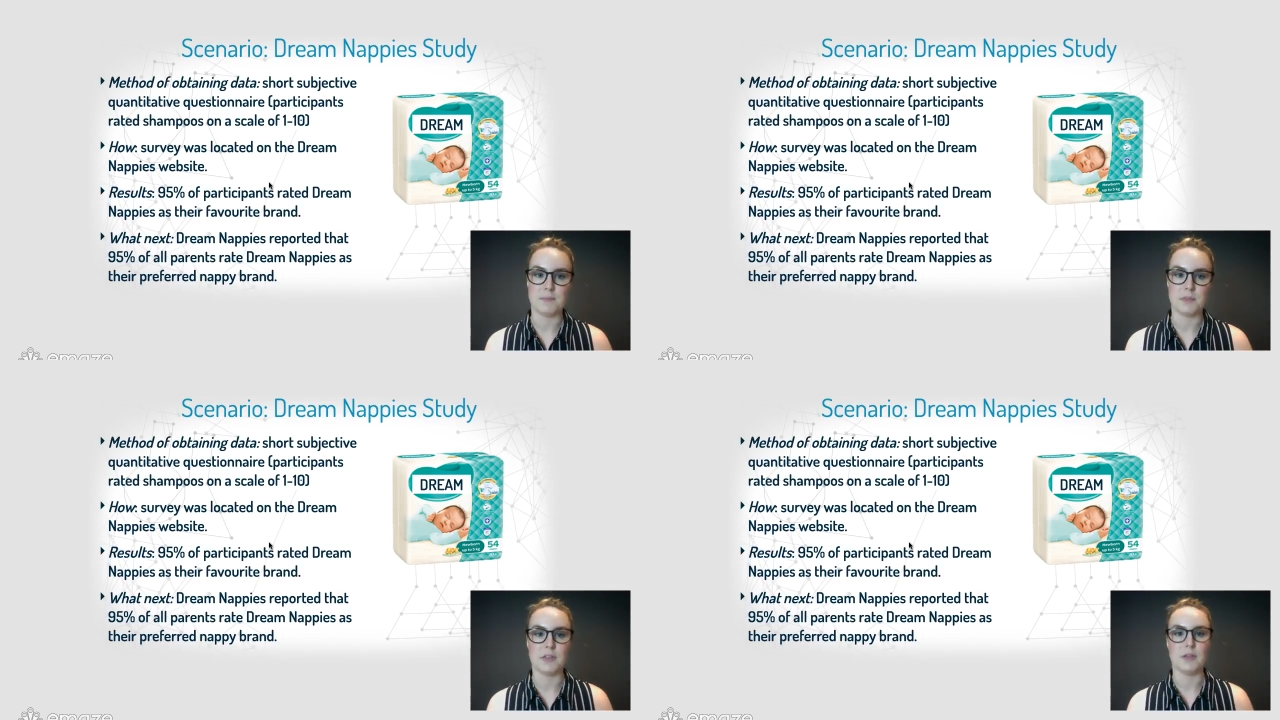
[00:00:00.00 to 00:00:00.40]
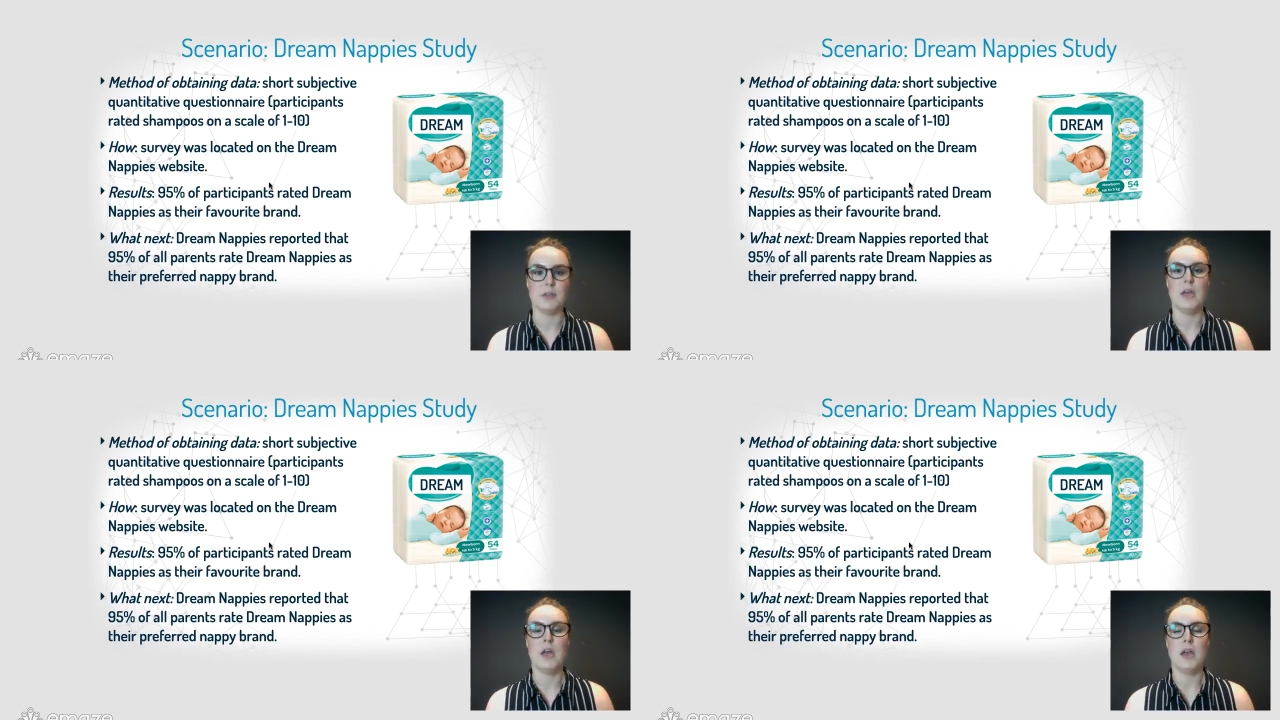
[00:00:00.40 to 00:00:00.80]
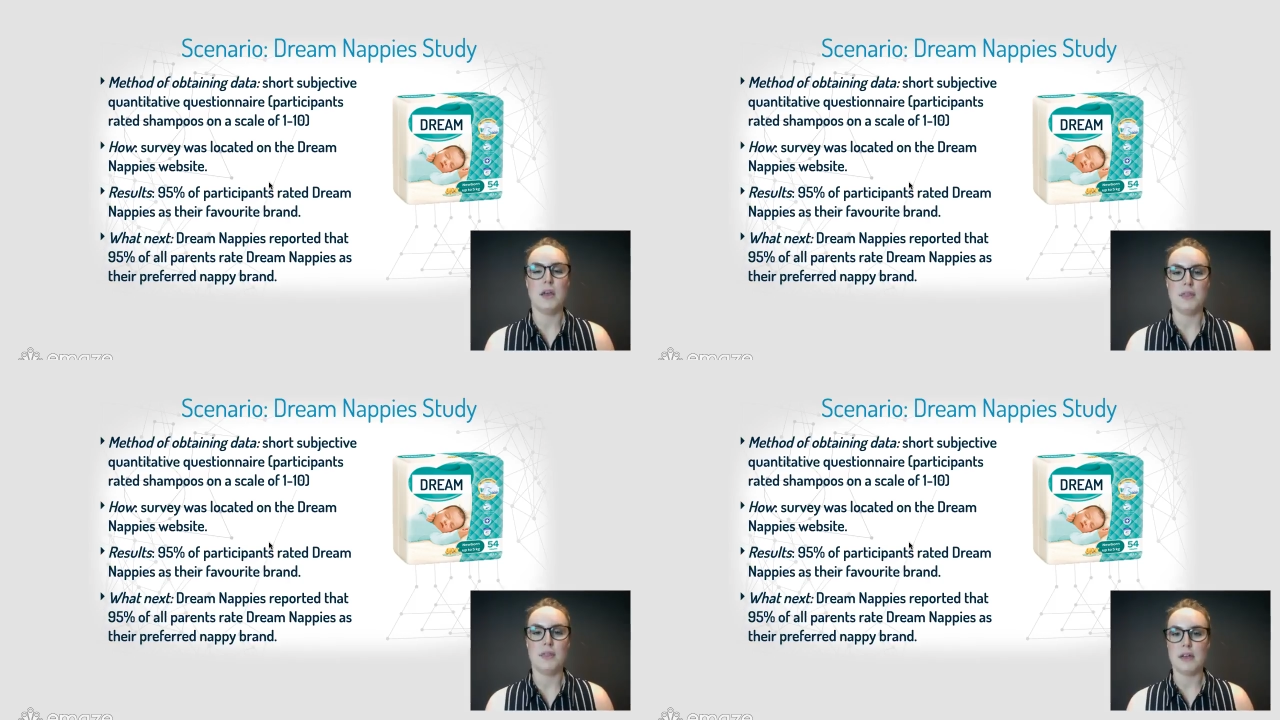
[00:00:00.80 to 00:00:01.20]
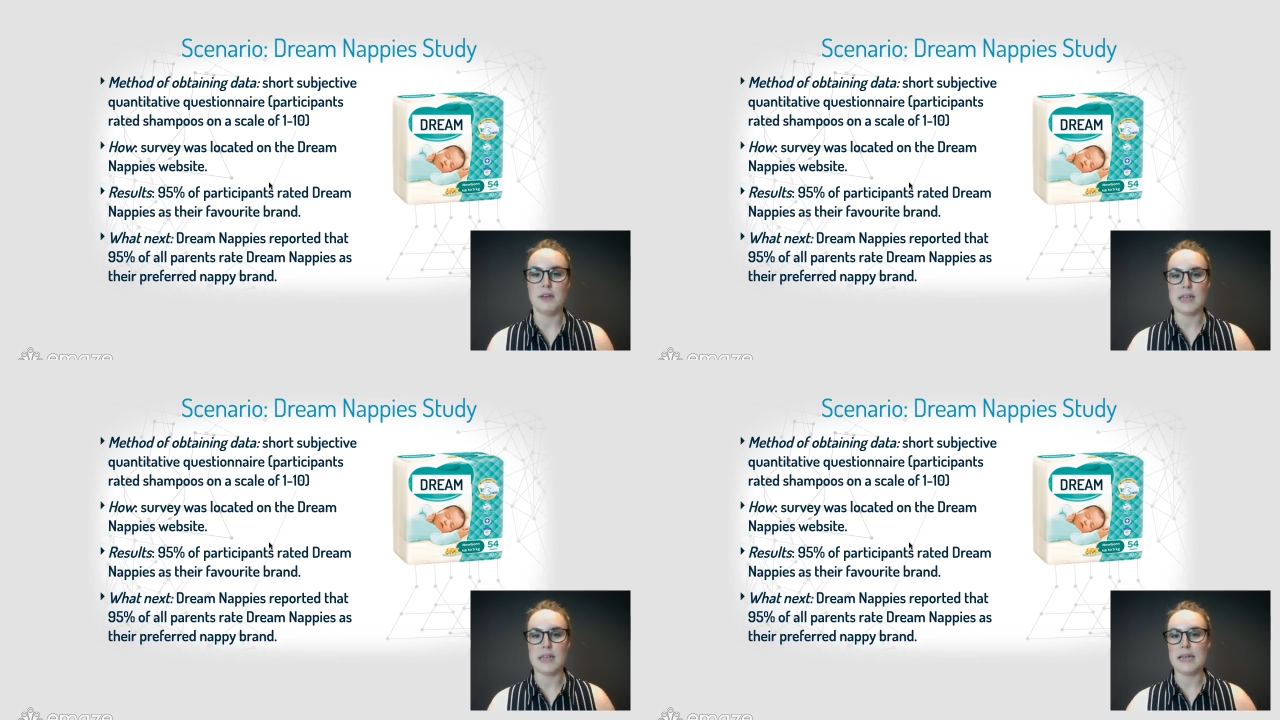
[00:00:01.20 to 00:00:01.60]
So there
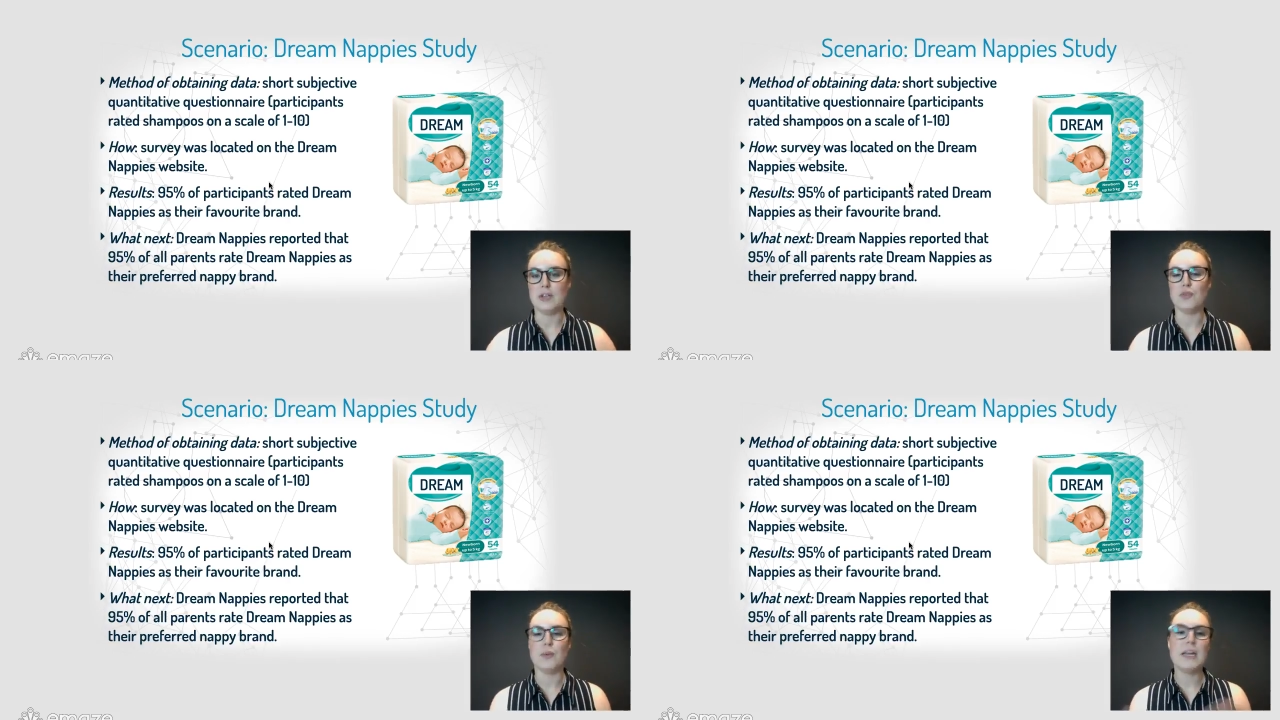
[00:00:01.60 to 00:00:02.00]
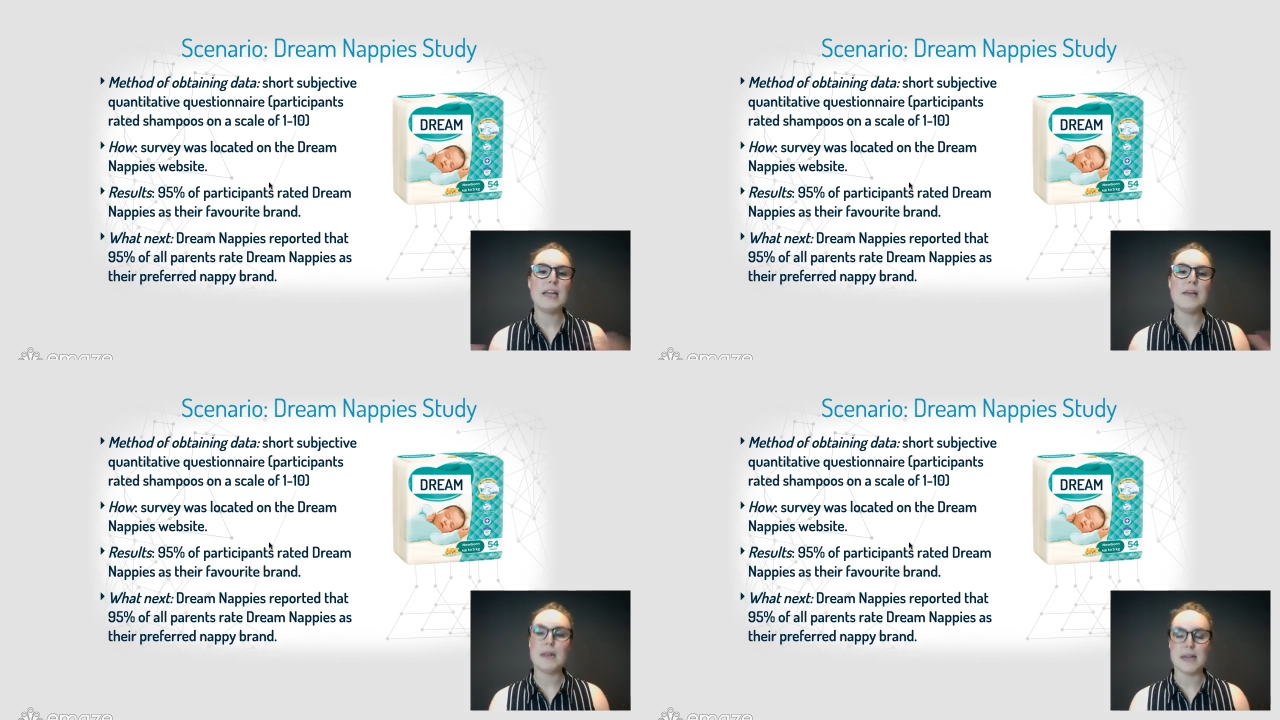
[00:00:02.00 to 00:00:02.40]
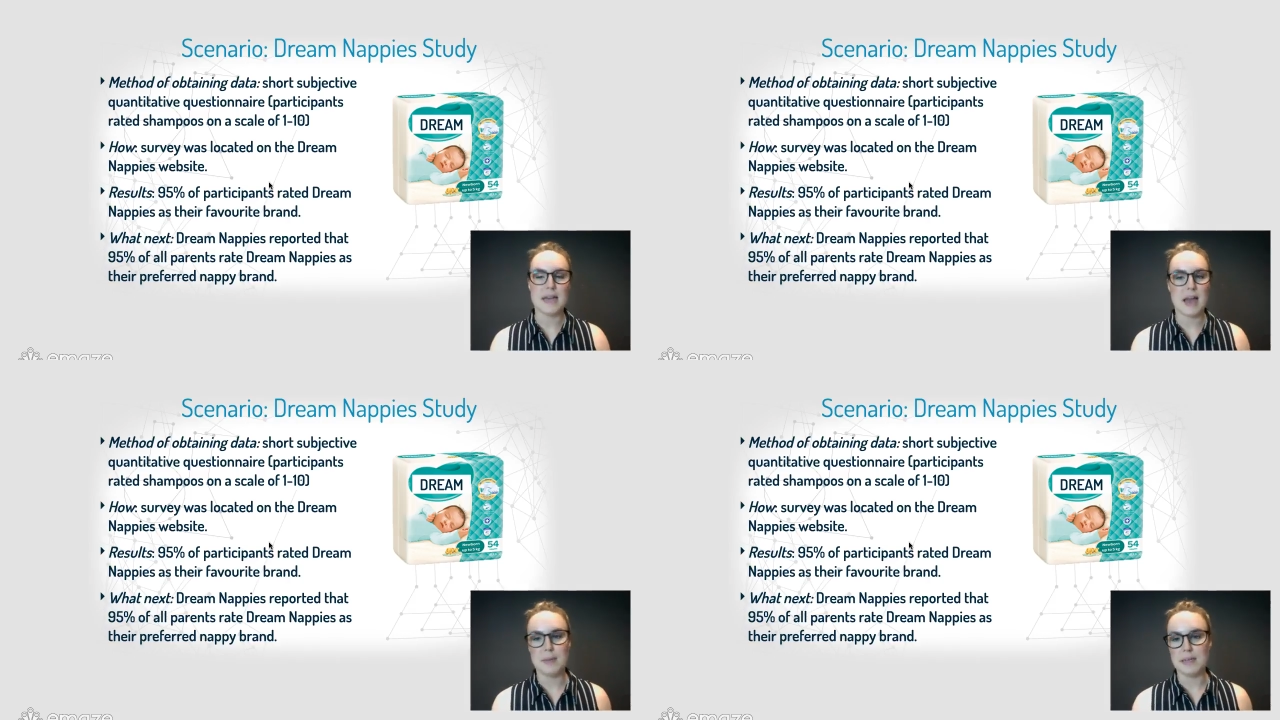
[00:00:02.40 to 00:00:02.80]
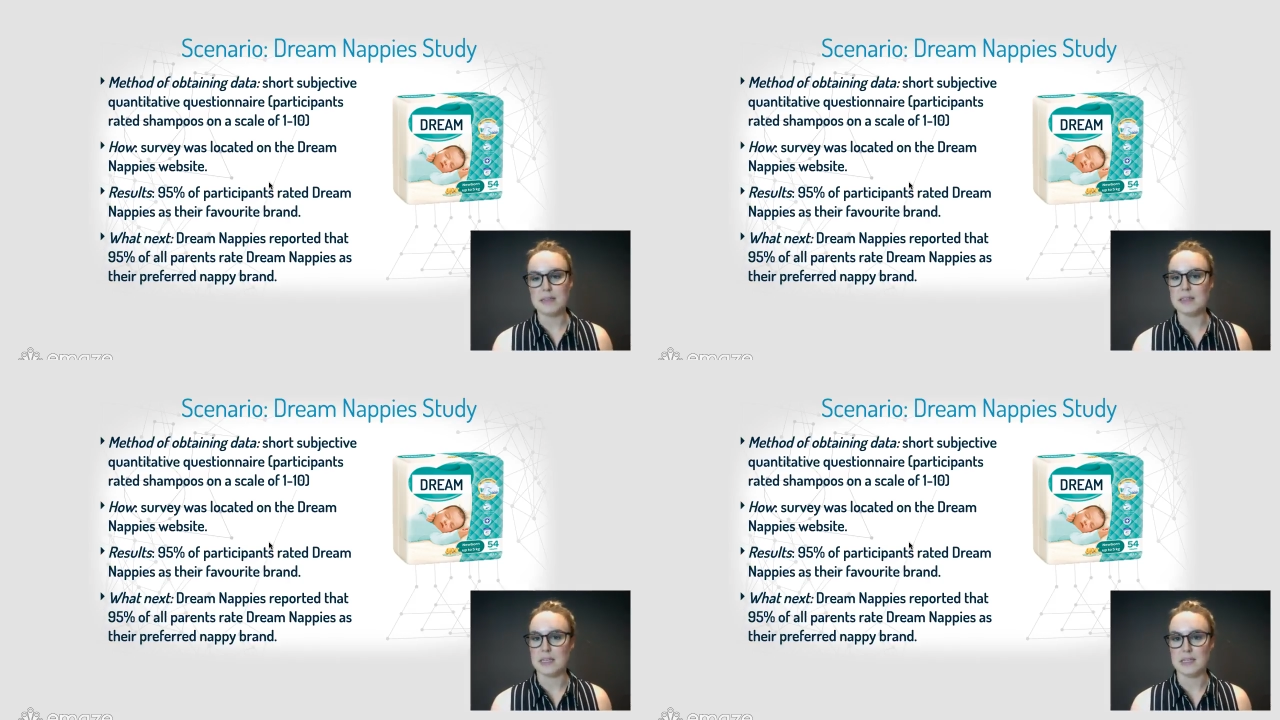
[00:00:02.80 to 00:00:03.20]
is a Dream
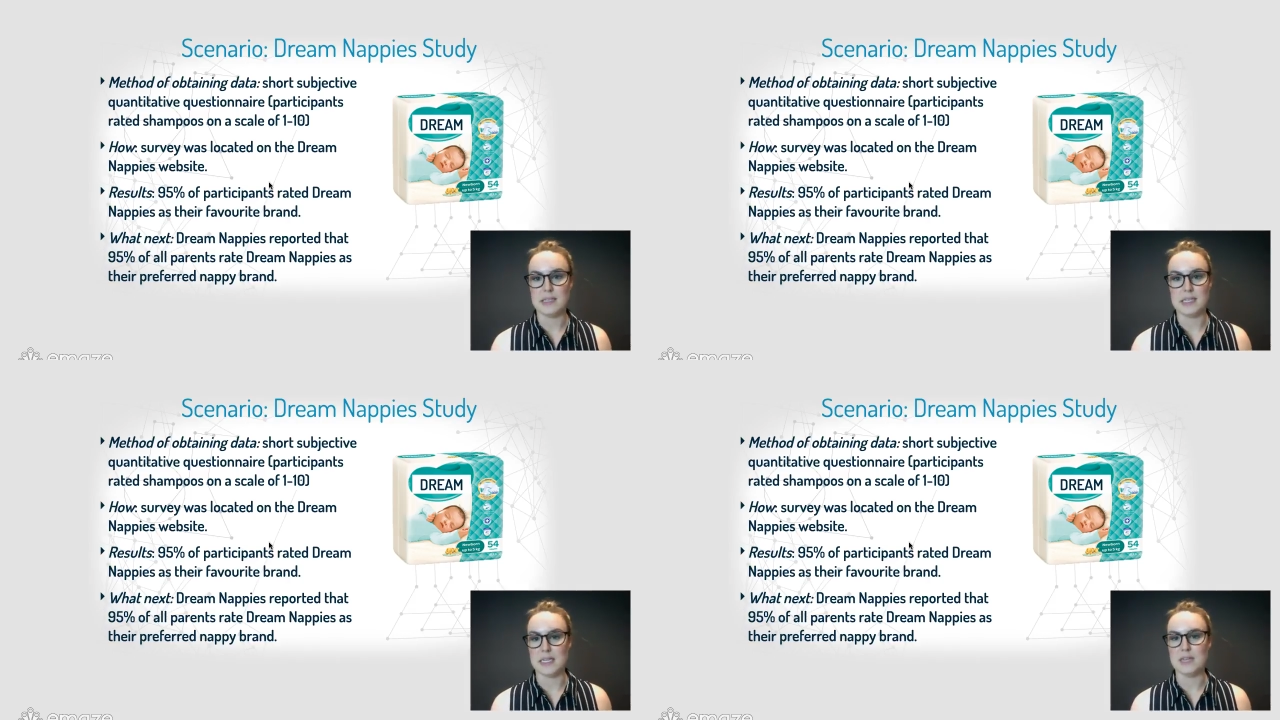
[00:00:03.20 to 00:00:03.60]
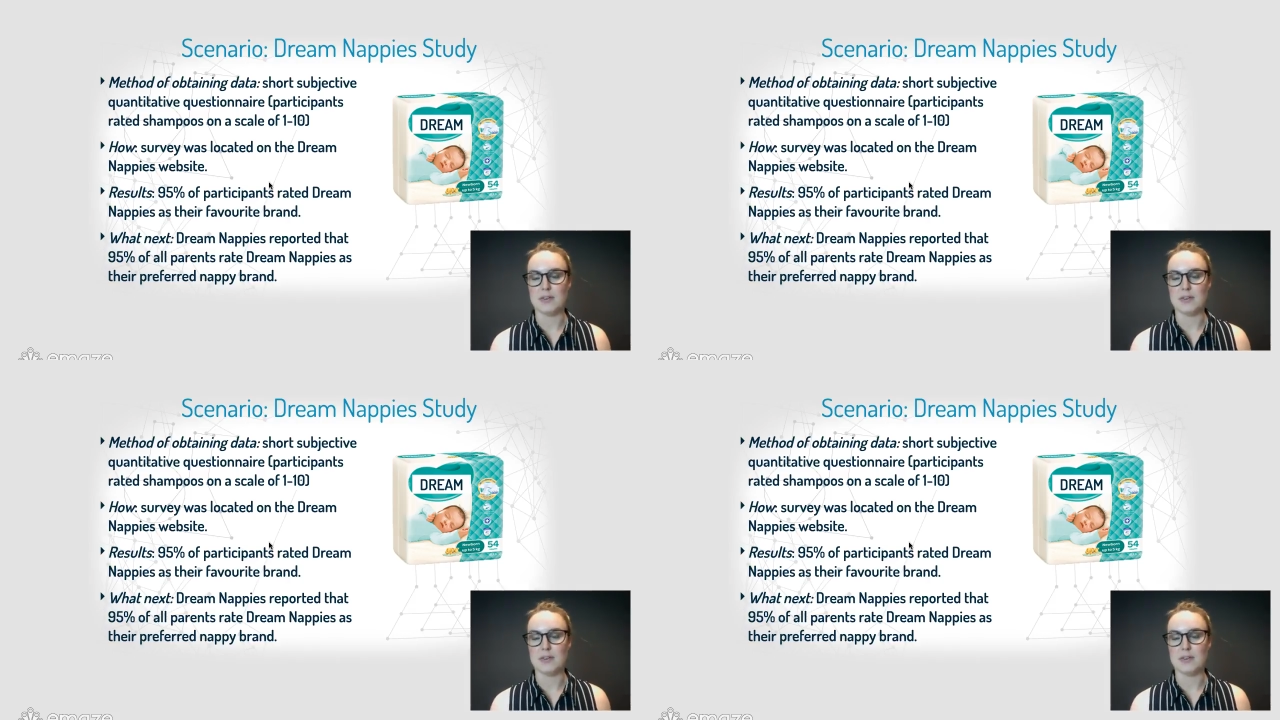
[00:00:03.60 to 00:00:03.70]
Nappies study.